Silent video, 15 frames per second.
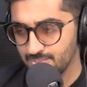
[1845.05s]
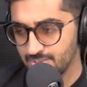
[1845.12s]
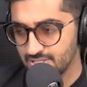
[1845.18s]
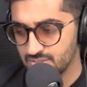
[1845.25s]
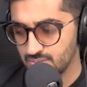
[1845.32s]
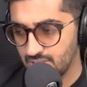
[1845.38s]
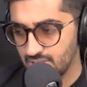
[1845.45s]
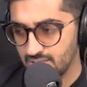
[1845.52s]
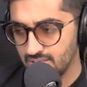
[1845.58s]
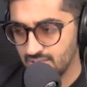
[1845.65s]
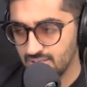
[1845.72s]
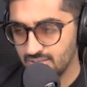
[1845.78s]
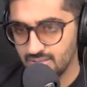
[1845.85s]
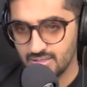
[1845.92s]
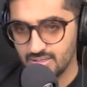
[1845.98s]
Because one,
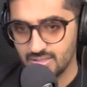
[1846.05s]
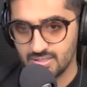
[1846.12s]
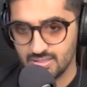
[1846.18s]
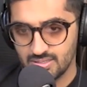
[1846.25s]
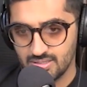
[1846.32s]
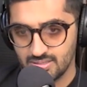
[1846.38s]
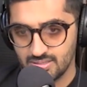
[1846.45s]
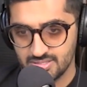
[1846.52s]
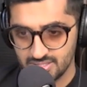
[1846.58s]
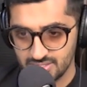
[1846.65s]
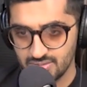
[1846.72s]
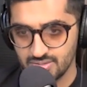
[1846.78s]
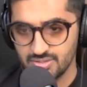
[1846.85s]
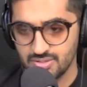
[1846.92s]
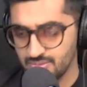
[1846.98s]
uh, since
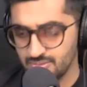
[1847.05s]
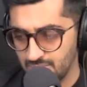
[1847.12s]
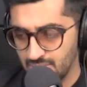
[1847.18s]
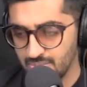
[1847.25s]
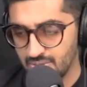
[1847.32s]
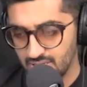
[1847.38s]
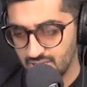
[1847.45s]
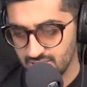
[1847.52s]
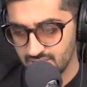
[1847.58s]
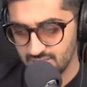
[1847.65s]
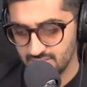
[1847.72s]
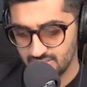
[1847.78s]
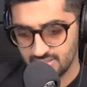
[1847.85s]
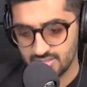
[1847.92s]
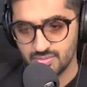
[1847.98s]
you're, you know,
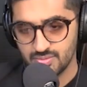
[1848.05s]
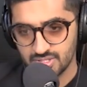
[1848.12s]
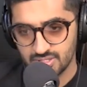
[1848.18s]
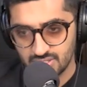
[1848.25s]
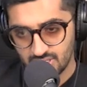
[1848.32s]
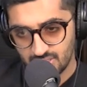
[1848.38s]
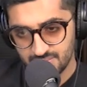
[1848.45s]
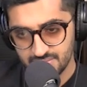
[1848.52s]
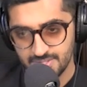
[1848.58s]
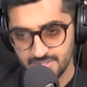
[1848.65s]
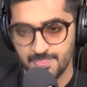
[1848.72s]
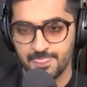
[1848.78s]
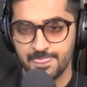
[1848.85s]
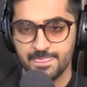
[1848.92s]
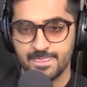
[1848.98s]
primarily doing the drums,
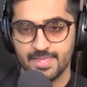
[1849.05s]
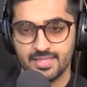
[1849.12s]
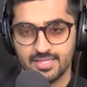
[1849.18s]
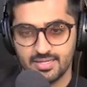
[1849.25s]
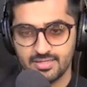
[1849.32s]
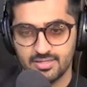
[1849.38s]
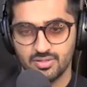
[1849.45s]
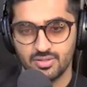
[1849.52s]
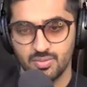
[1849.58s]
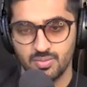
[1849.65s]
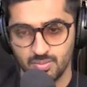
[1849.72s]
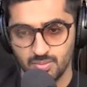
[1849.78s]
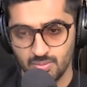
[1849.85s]
and then, you know,